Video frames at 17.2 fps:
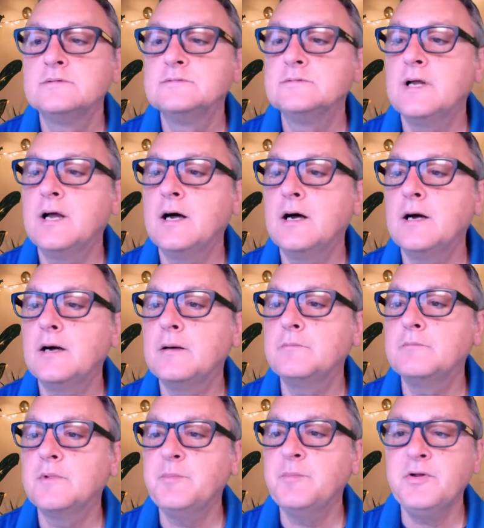
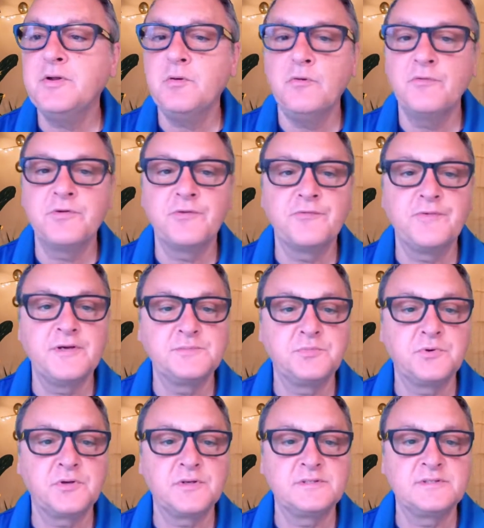Let me go over to
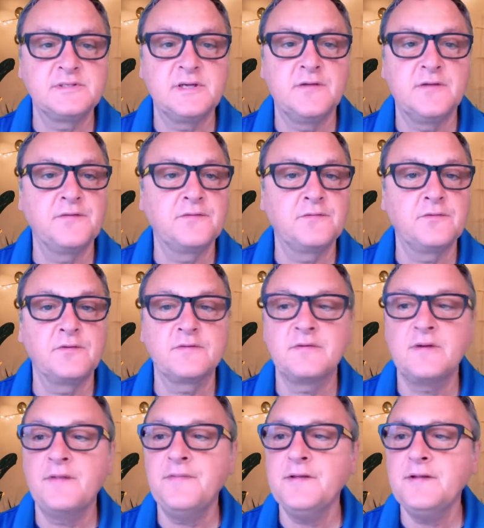Facebook and see how this looks.
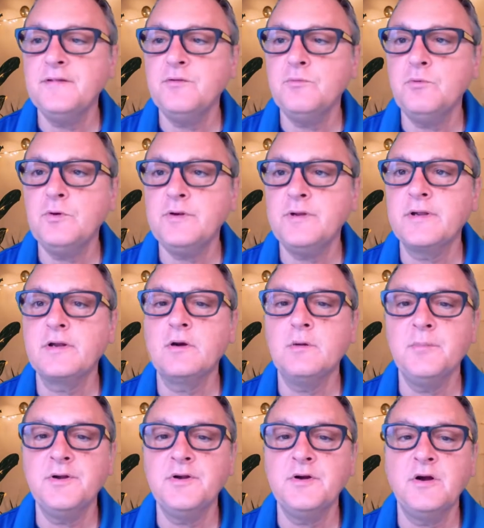I think it's working. Oh
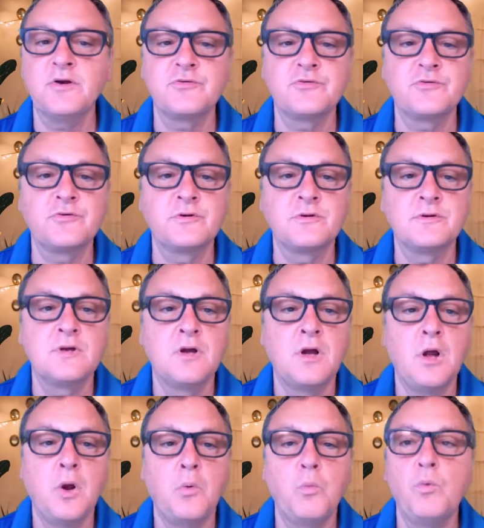my gosh.
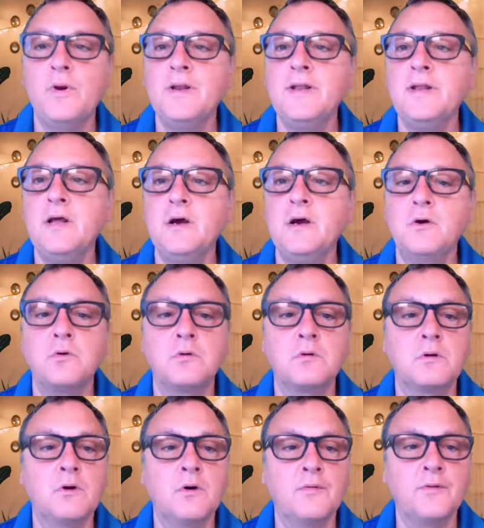What do you know?
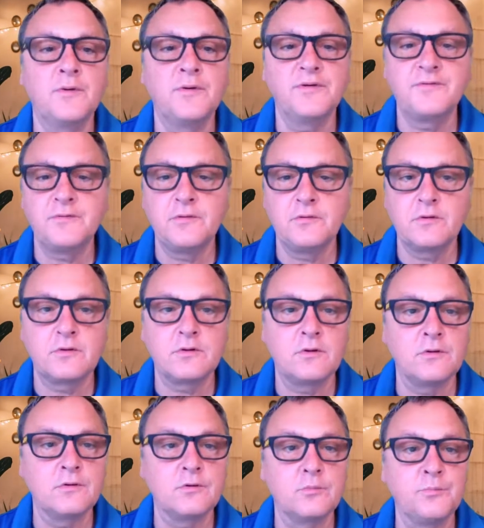Although I still look a
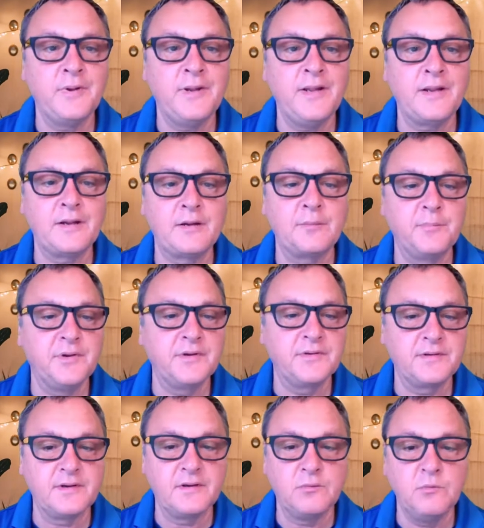little pink, but
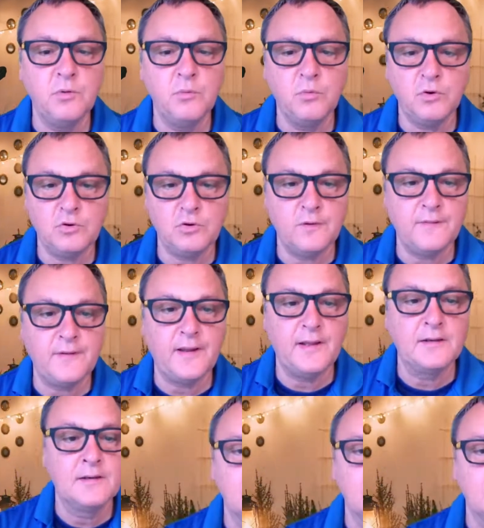we'll work on that.